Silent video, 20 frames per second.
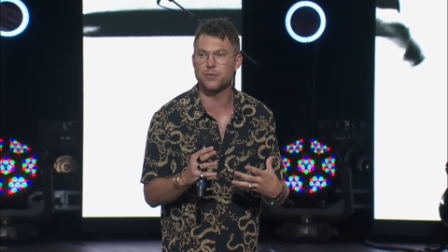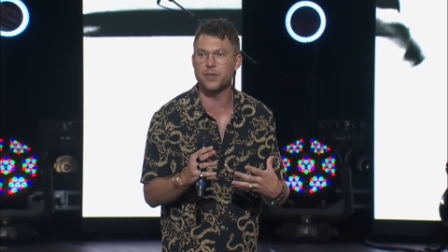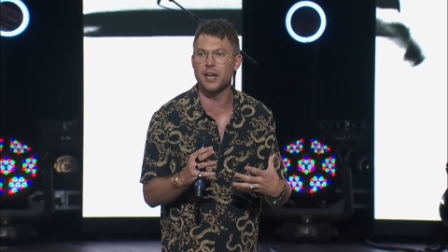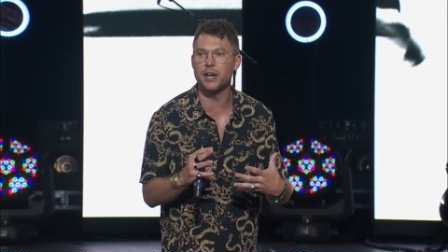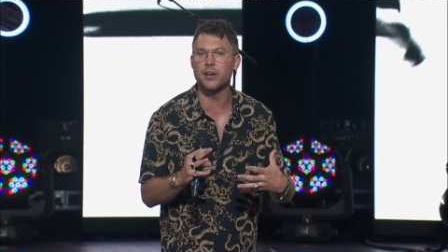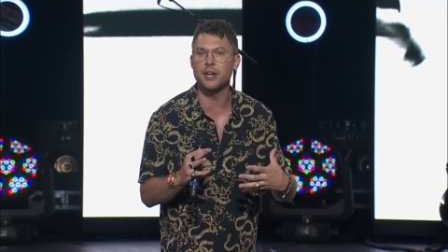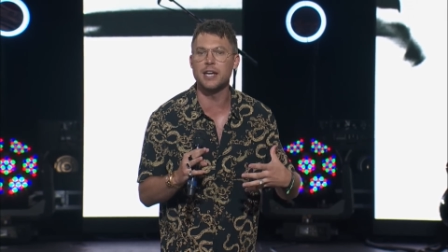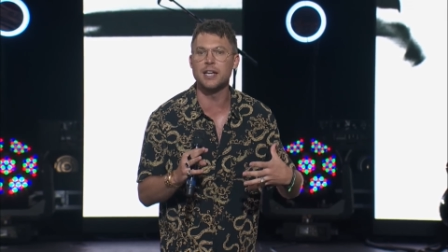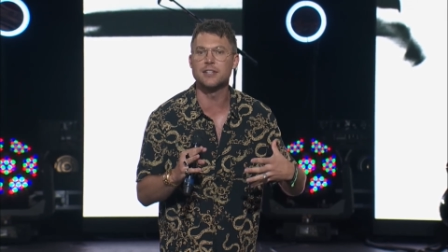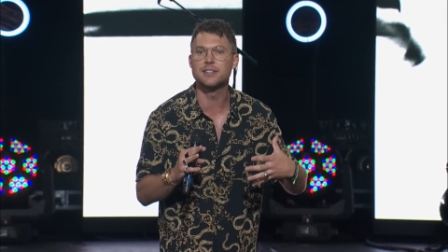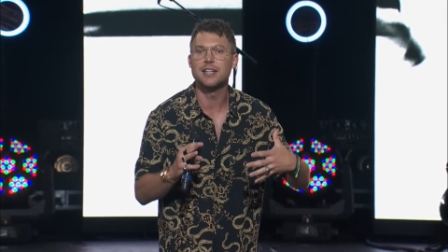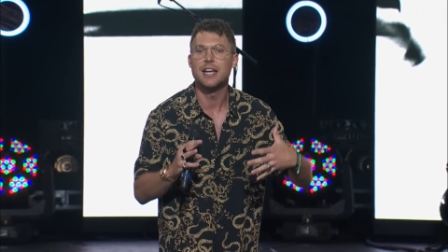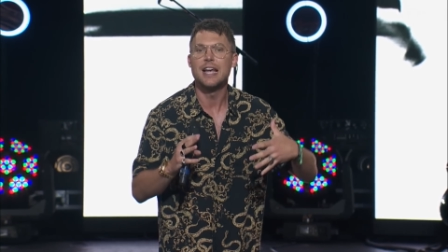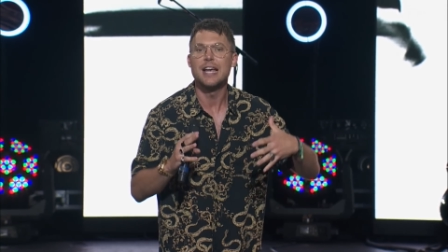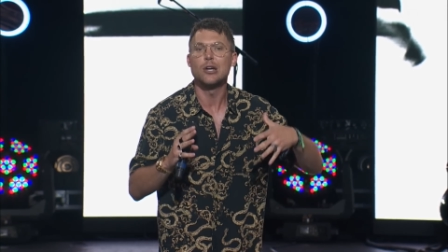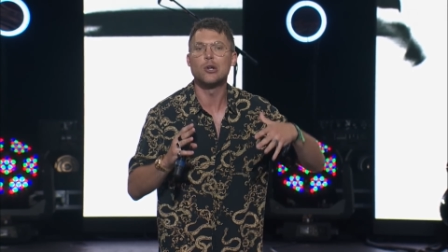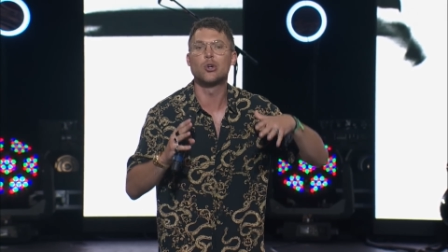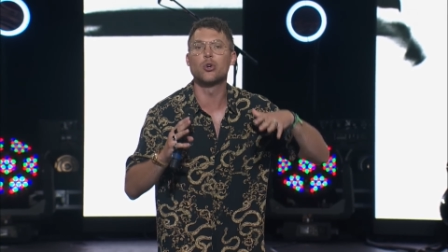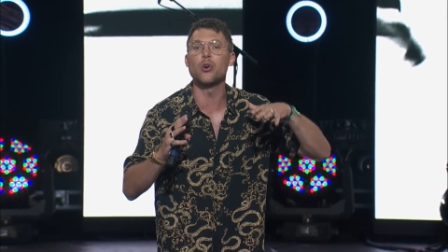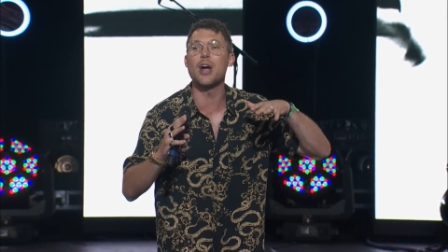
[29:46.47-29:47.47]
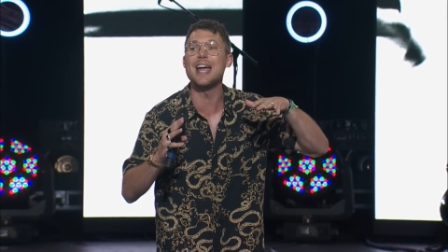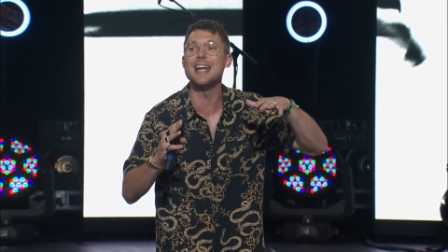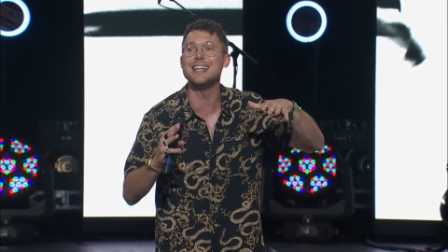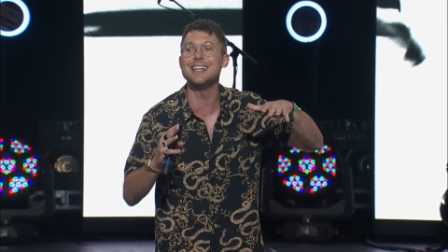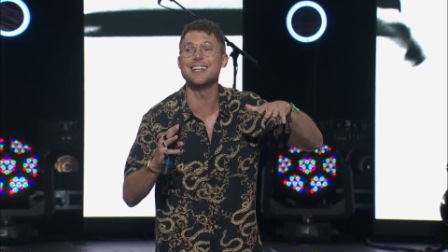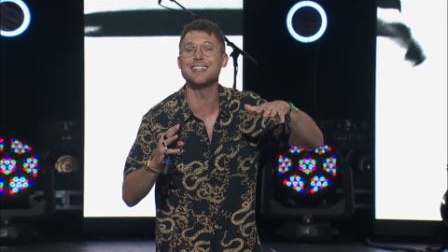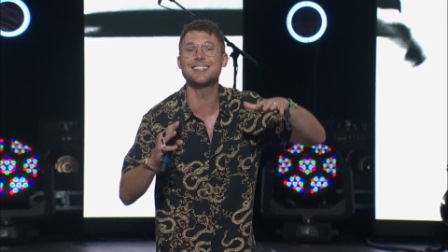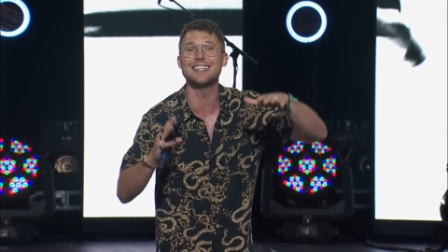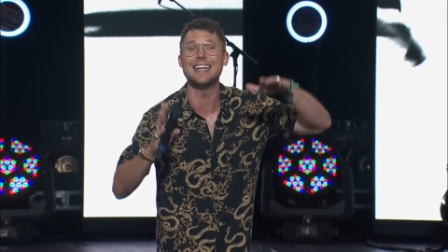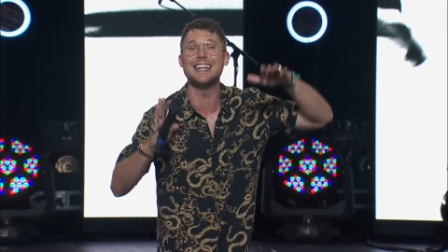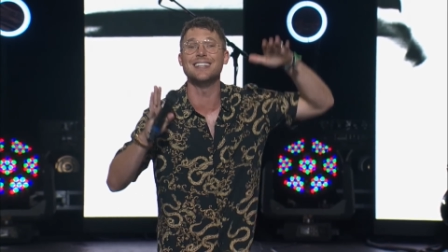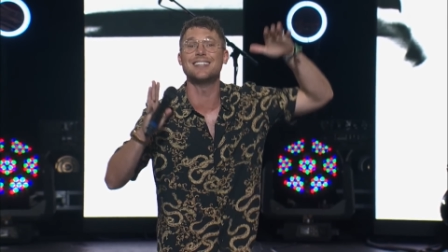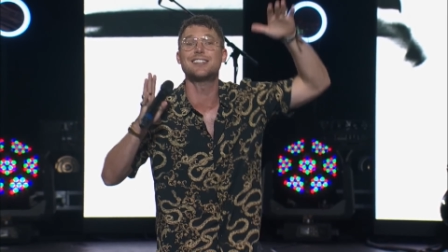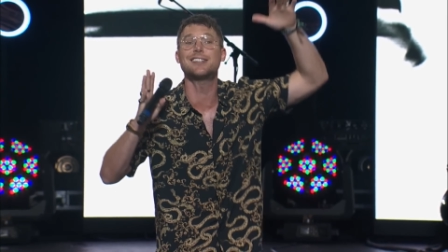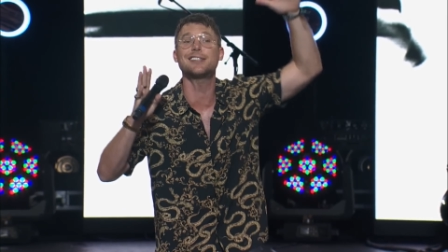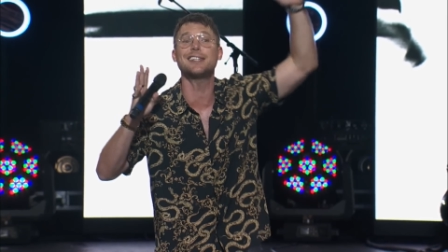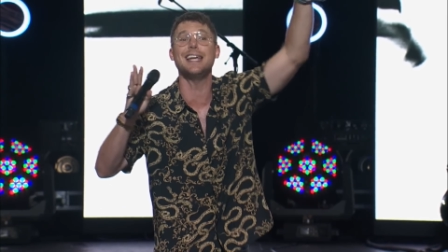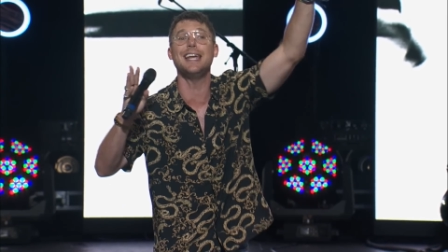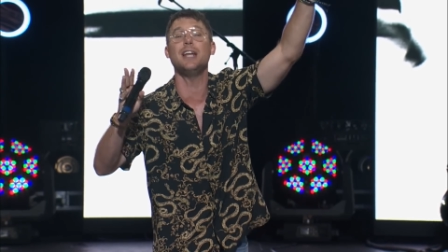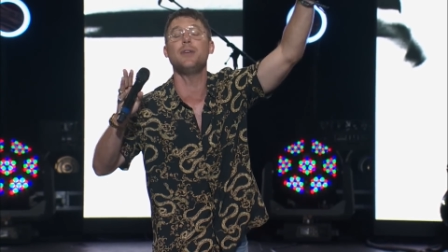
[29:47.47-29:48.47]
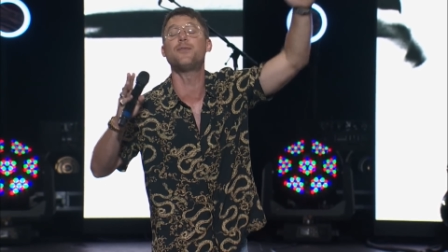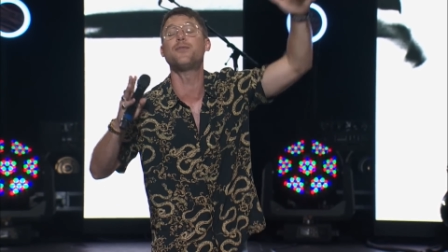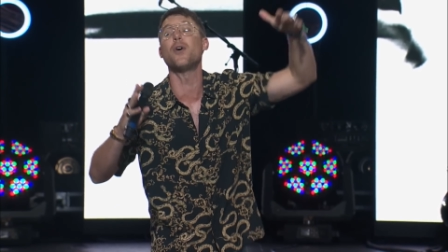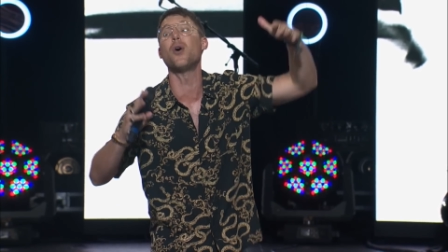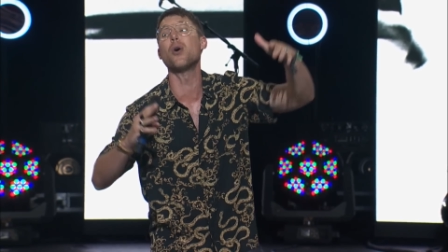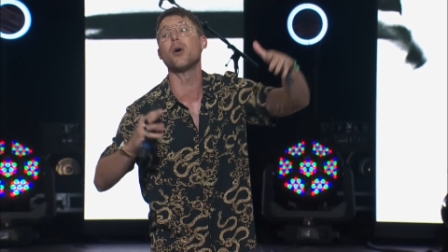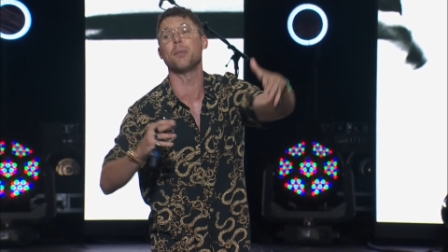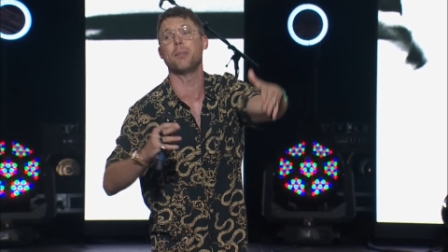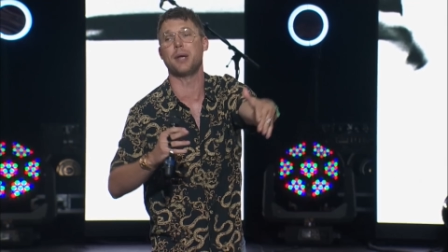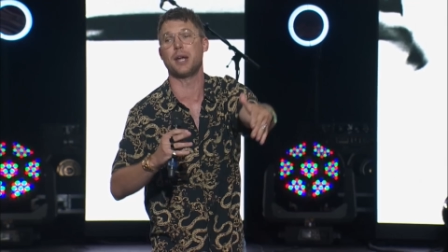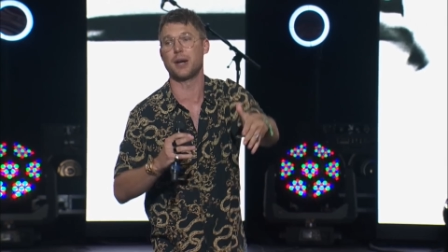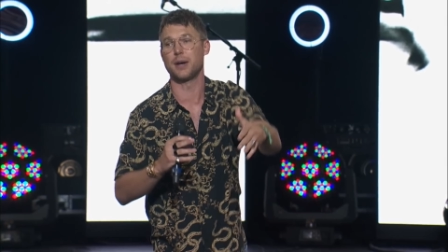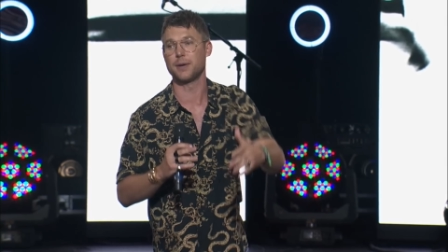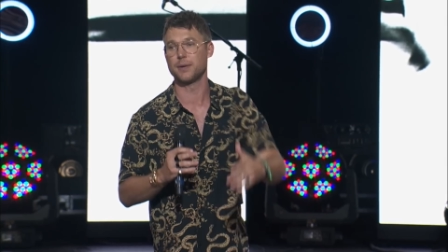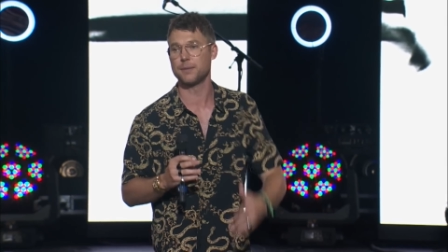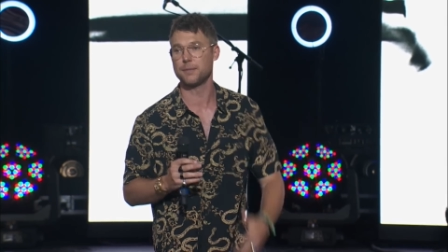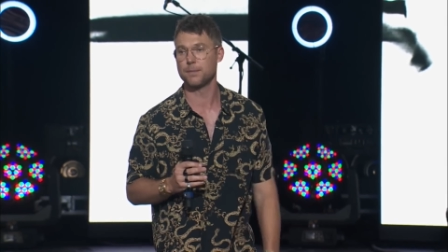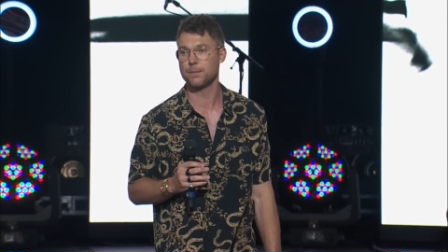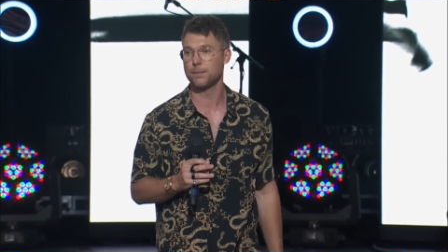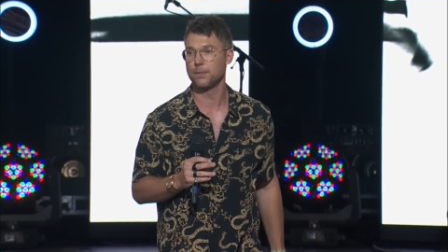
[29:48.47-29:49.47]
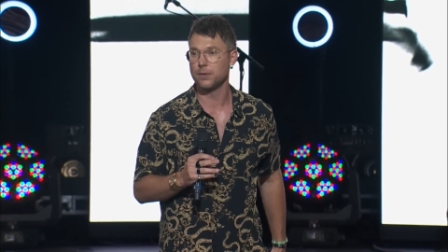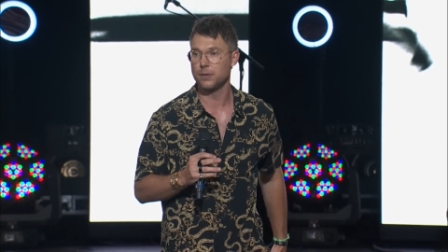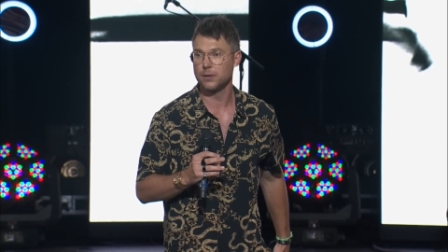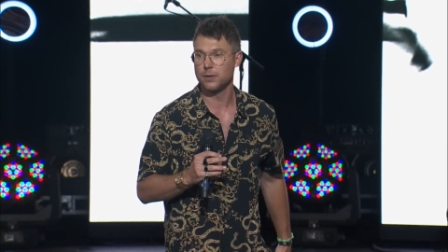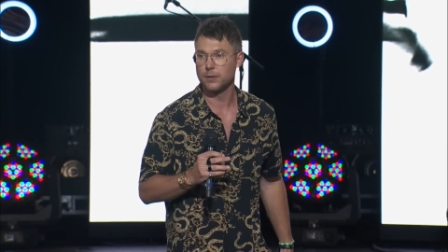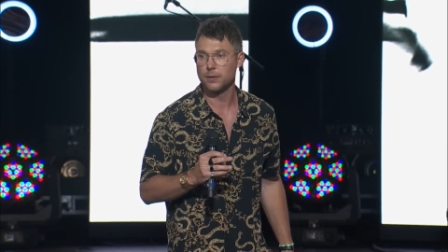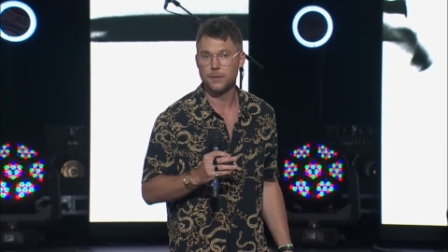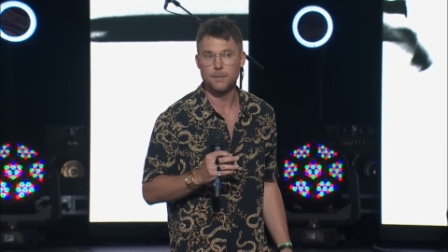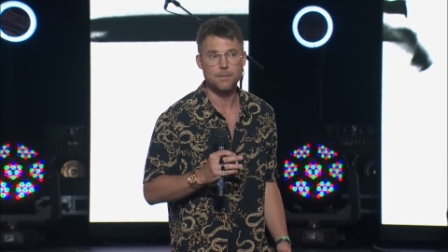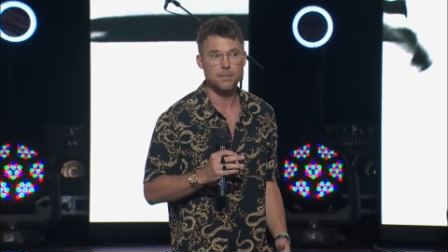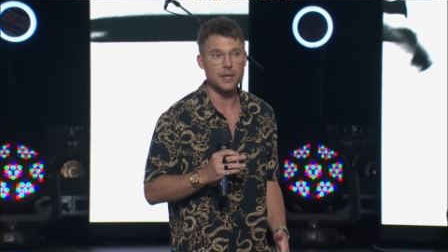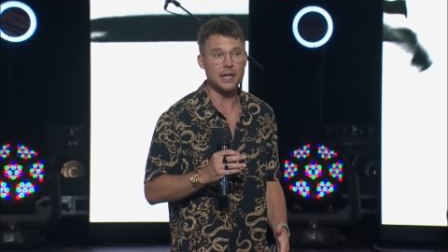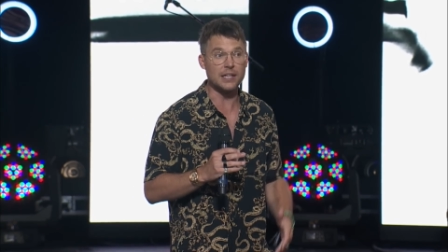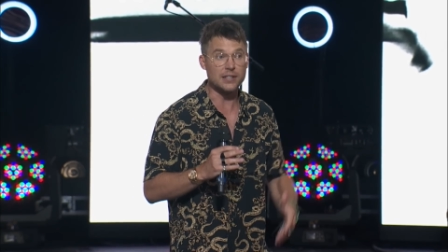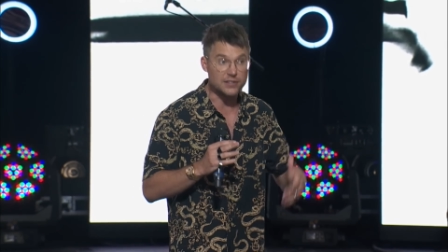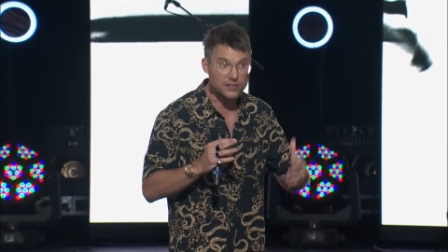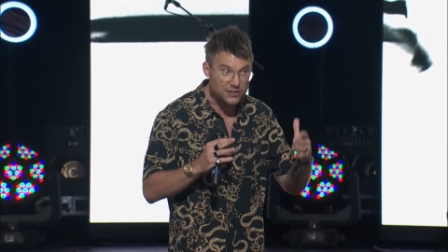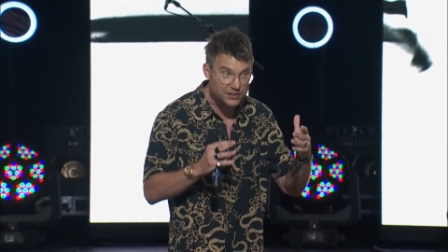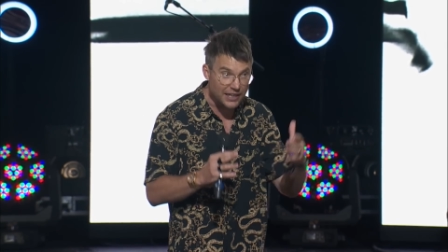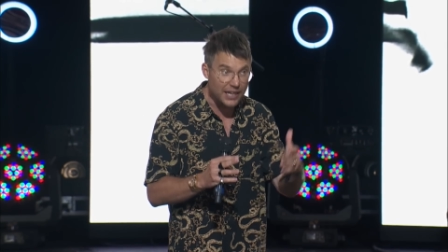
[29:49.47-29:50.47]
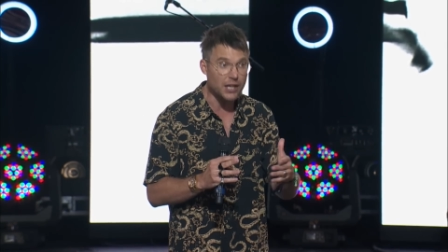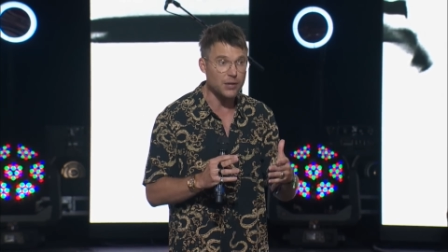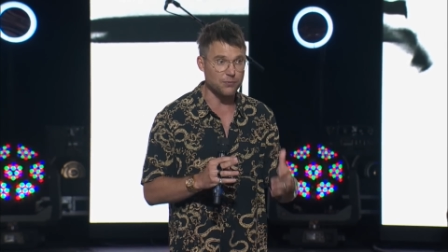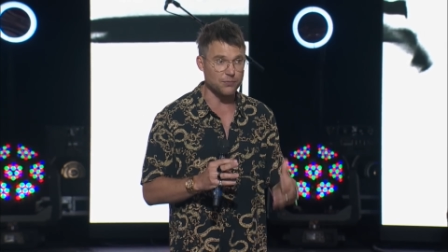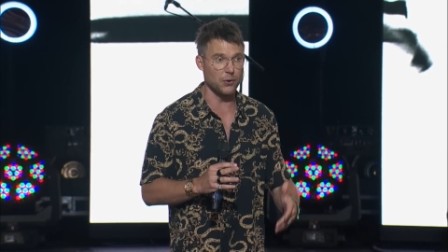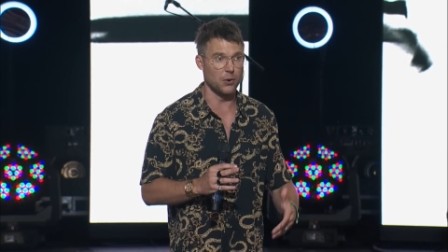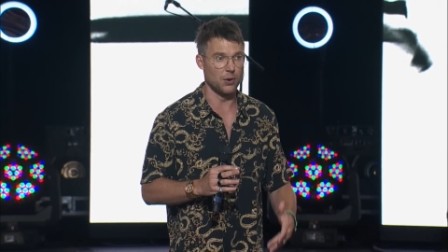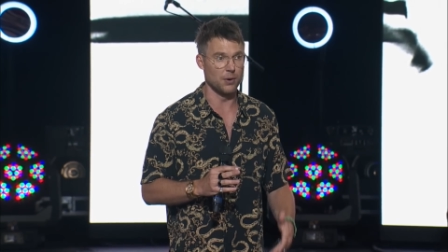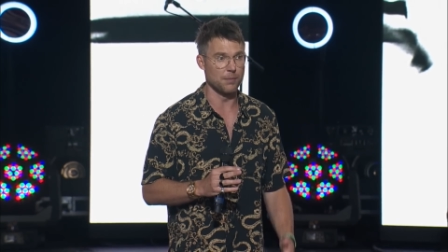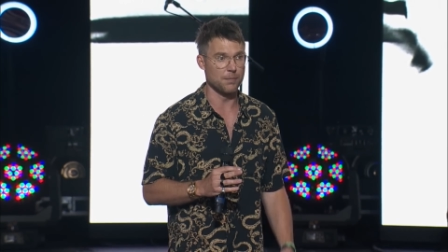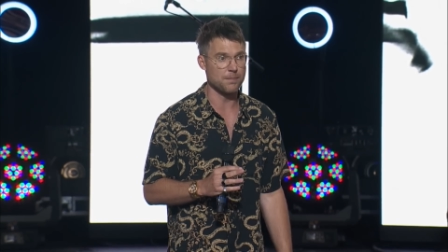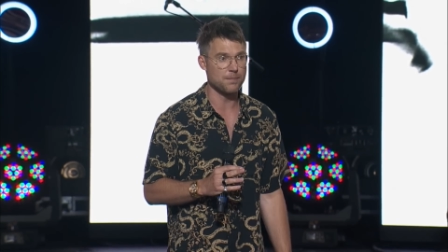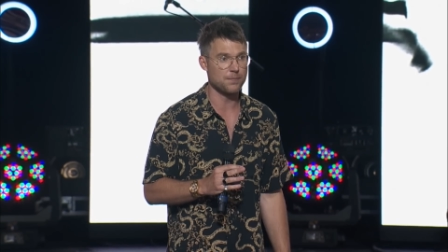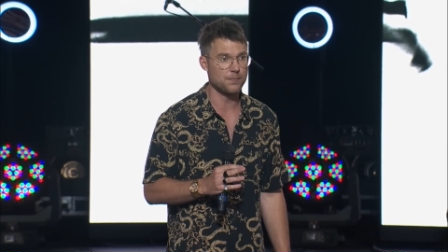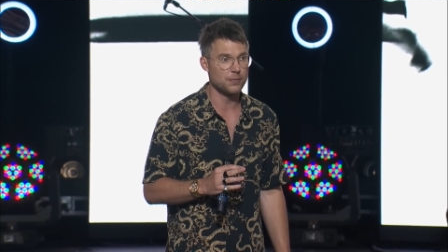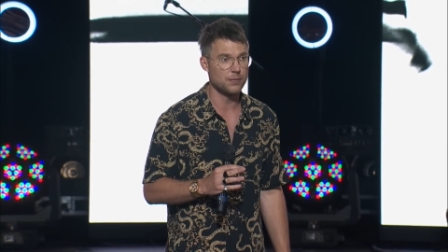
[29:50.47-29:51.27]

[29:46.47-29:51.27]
There is greatness in seed form here, in seed form.